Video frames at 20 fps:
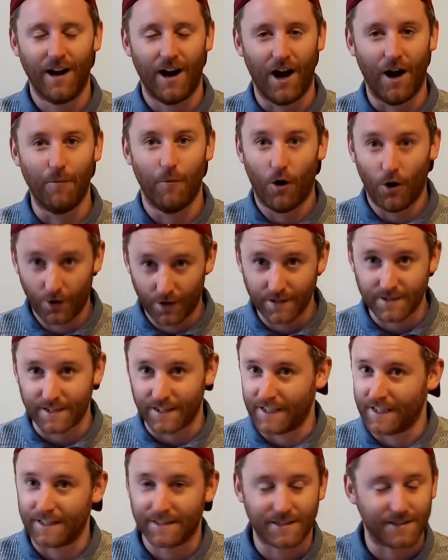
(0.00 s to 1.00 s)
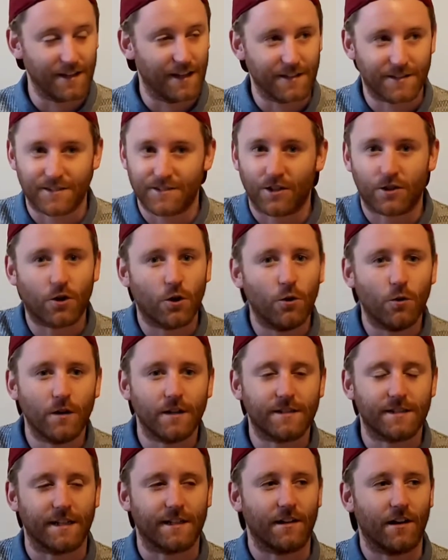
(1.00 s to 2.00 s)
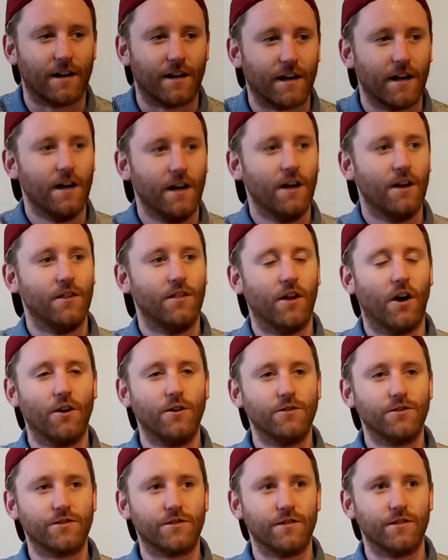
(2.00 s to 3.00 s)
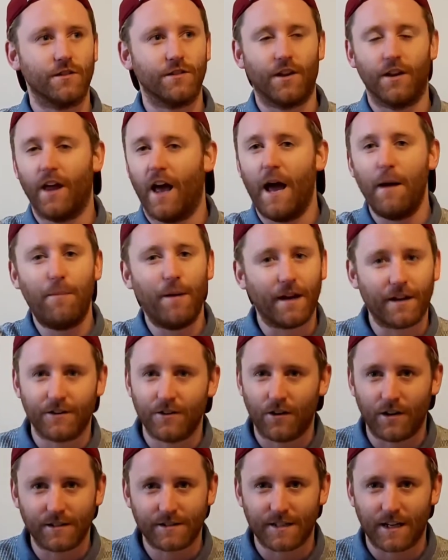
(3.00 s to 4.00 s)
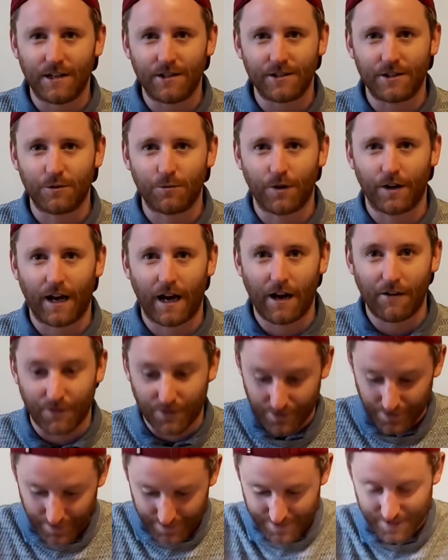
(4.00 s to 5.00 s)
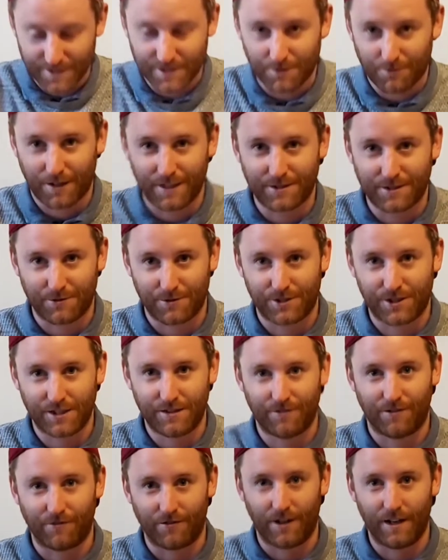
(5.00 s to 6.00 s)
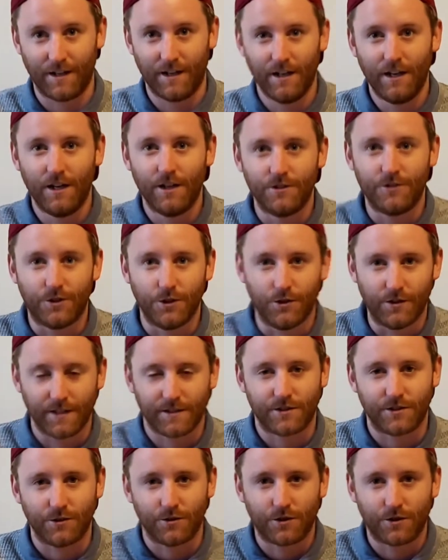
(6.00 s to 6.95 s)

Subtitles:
Honestly, it's the coolest thing. Like the epic nights out that you want to have, this is the way to achieve it, right? Do this.